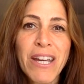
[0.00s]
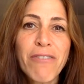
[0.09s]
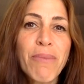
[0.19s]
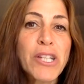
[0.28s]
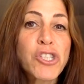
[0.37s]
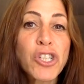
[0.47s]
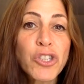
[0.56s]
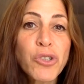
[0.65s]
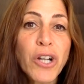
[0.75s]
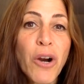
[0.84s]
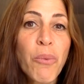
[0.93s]
If my
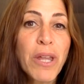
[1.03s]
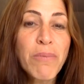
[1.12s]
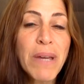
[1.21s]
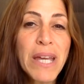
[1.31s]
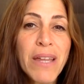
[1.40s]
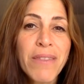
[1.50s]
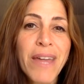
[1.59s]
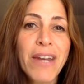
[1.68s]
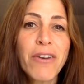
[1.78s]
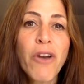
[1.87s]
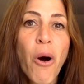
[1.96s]
children are with me,
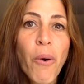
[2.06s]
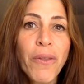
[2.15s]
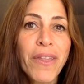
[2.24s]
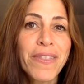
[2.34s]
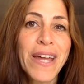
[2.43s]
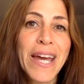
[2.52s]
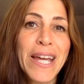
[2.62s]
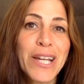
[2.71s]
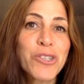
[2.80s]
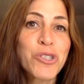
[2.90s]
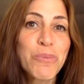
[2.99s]
they know that
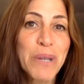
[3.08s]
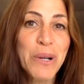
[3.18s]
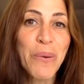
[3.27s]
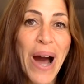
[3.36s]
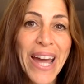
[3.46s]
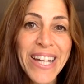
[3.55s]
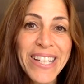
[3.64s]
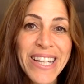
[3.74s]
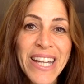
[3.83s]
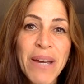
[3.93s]
they should be quiet